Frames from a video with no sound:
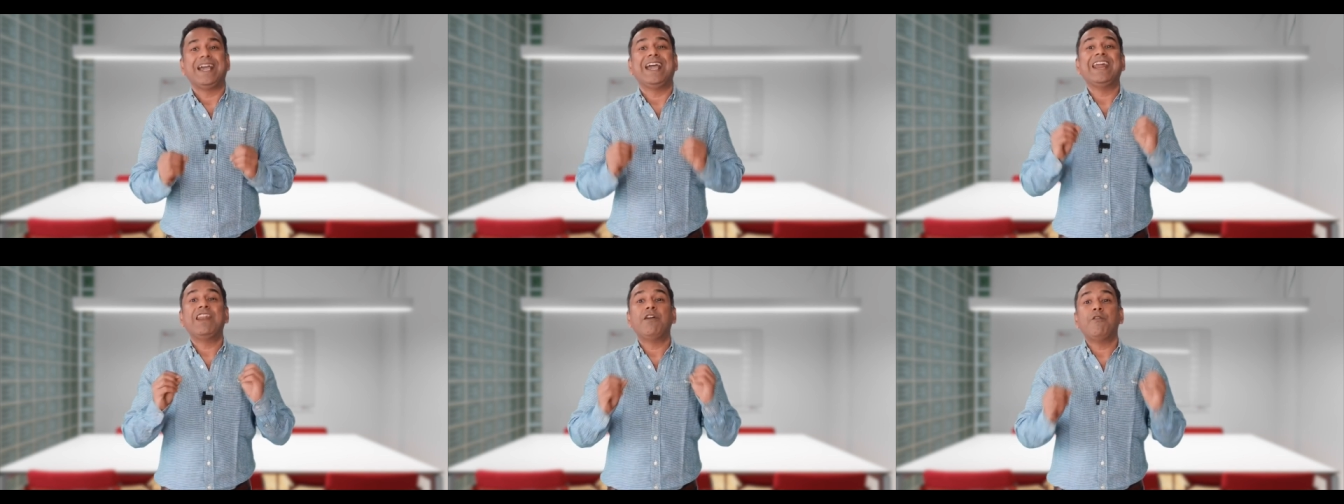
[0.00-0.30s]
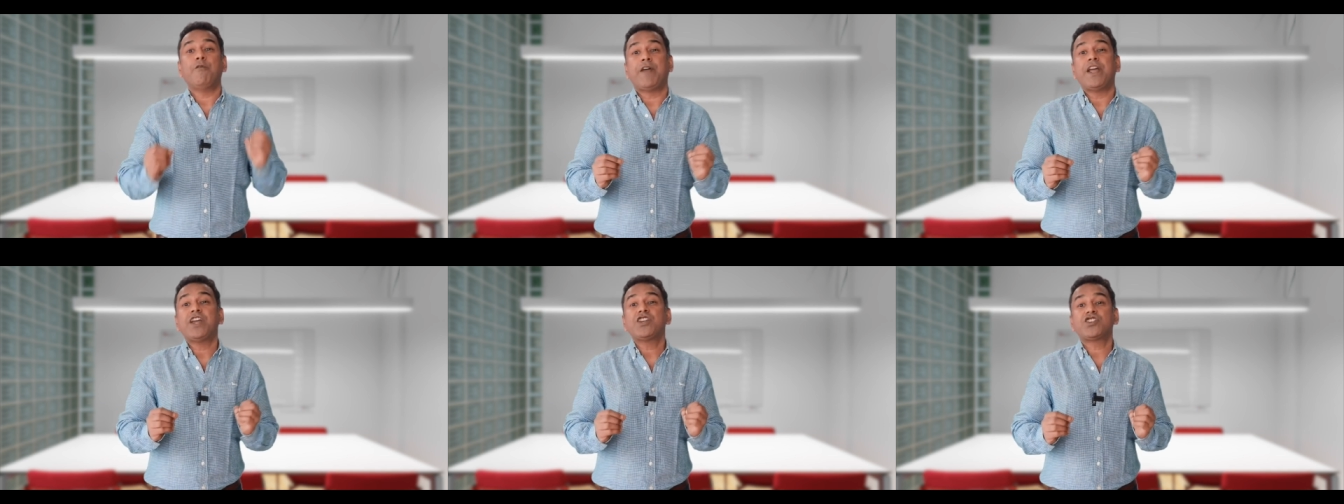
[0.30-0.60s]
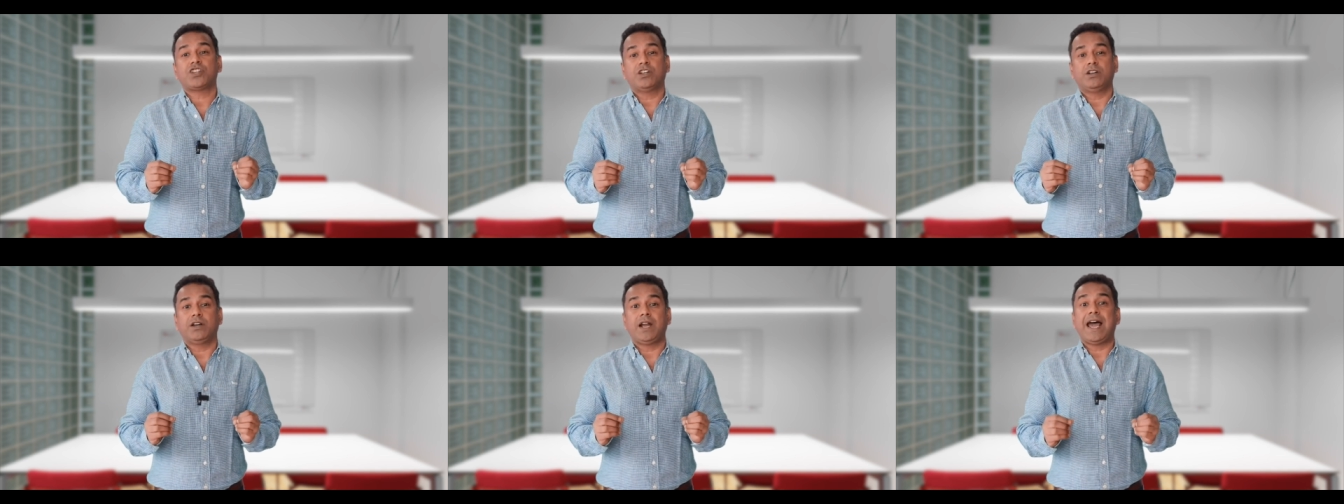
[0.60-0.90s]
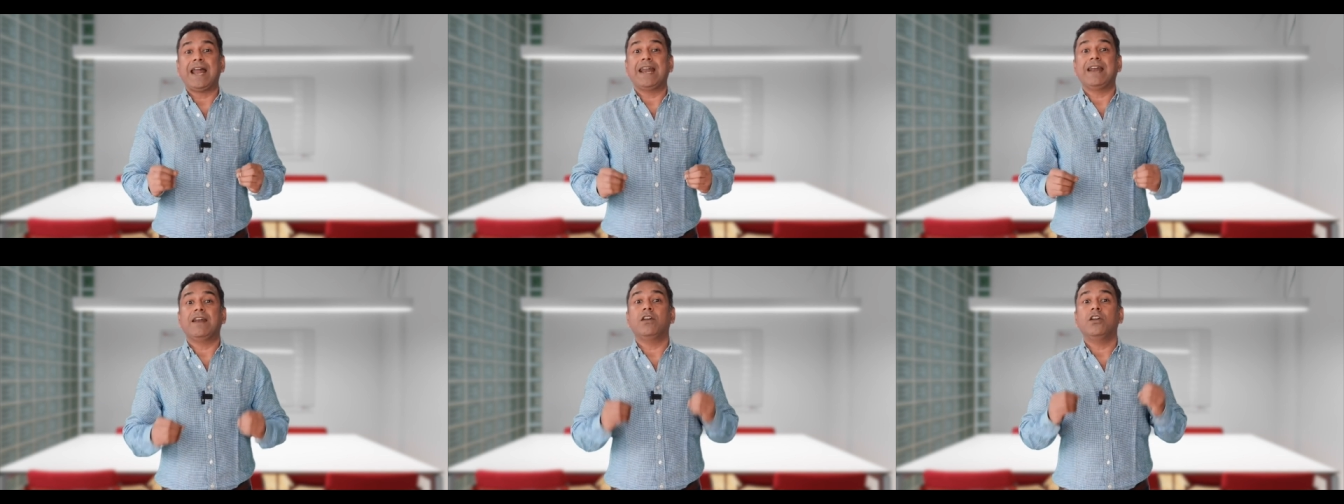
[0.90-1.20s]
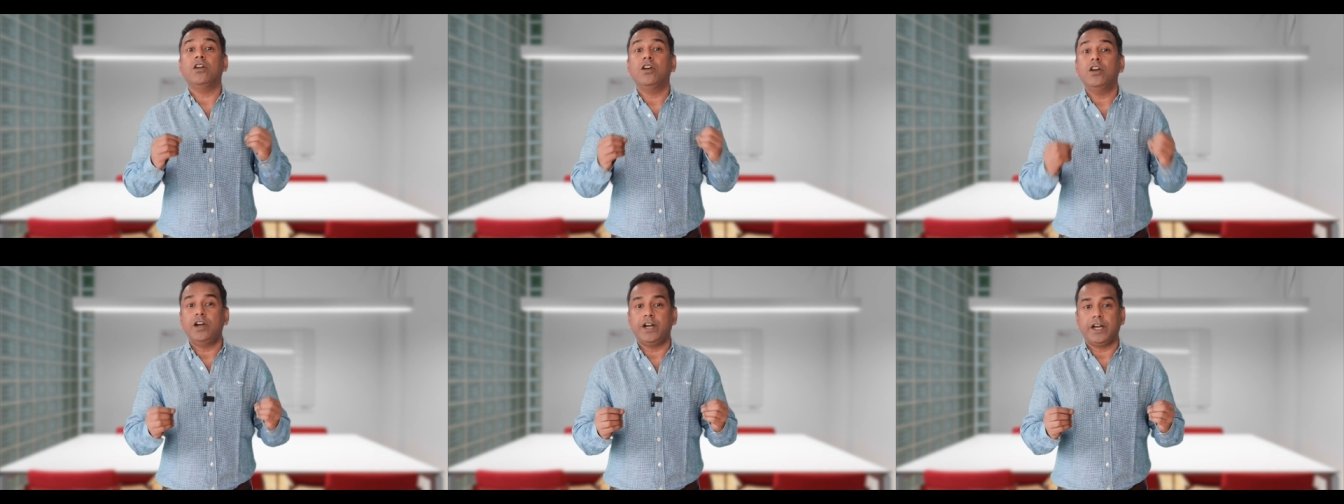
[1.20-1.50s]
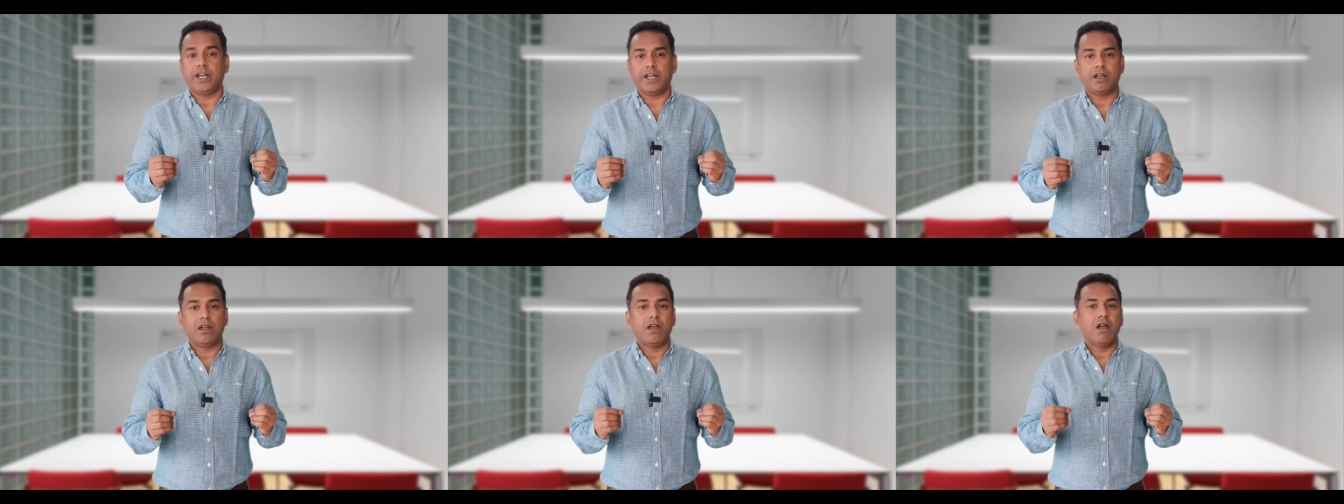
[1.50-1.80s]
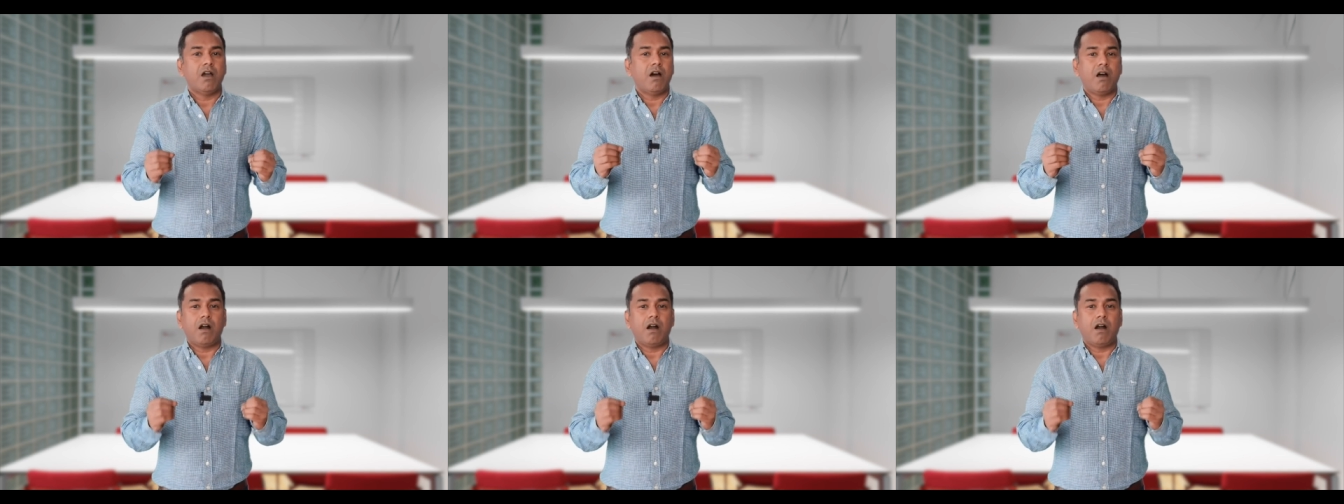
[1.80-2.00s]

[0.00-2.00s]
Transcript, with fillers: innovation and learning